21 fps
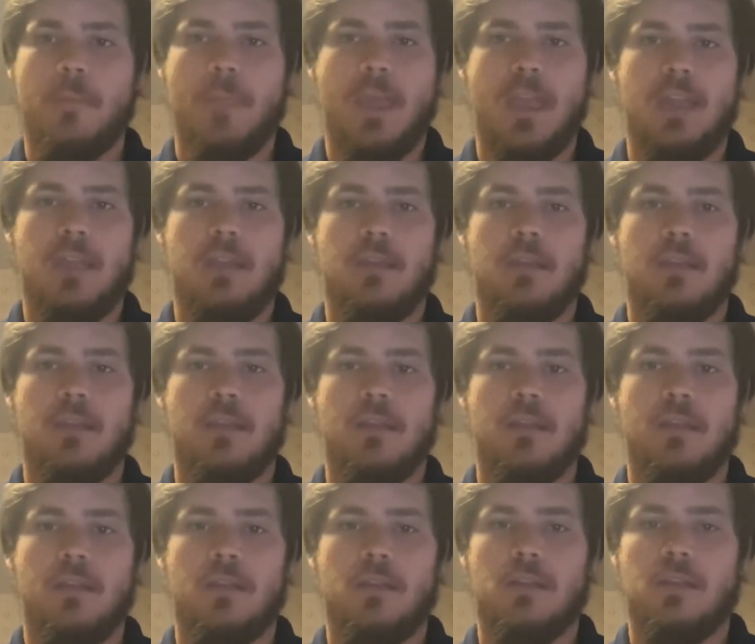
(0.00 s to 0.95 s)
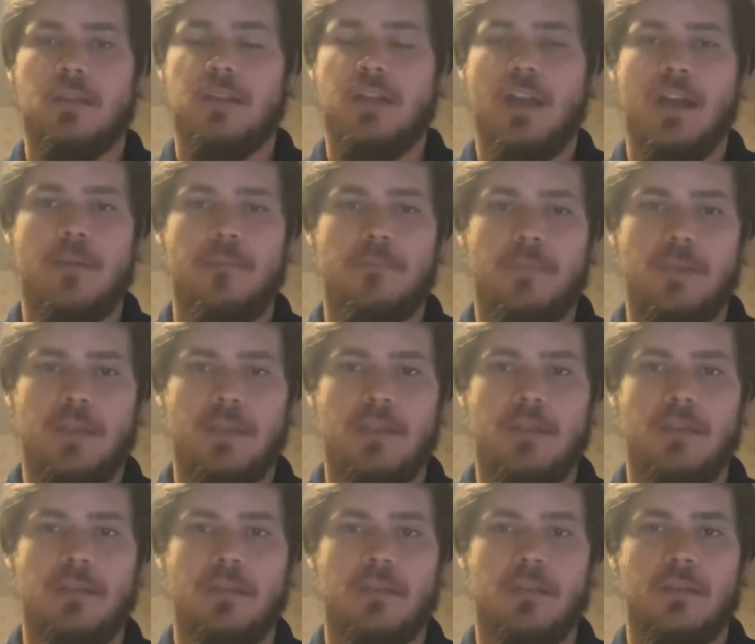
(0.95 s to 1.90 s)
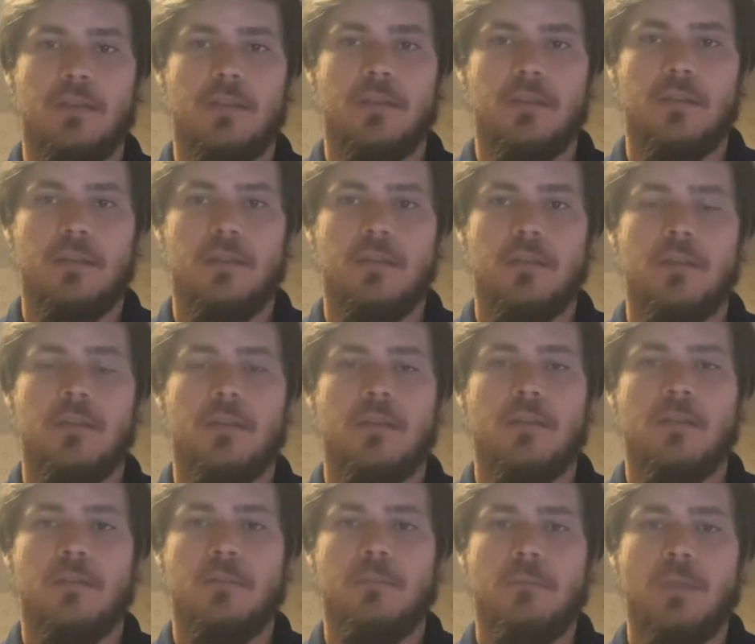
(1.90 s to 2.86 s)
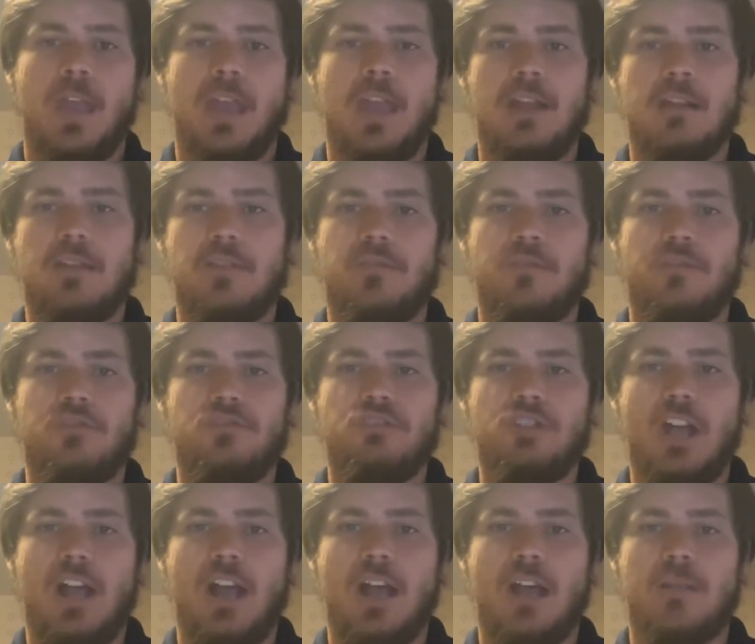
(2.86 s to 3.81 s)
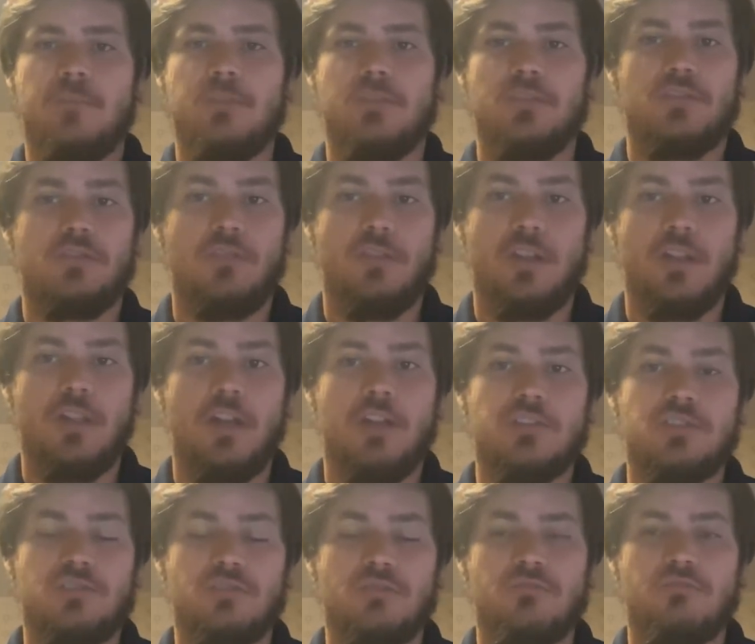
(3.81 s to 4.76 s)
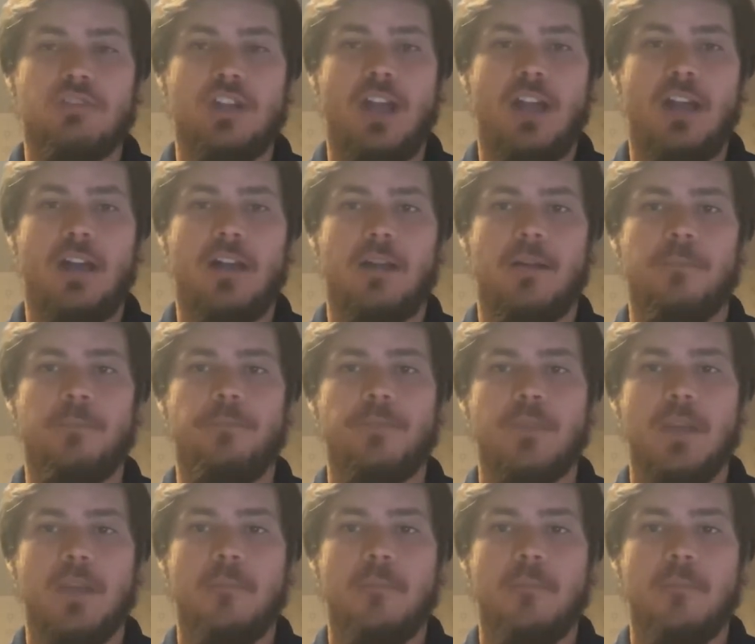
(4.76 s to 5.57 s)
They could not be paid at their jobs, and so they lost their job.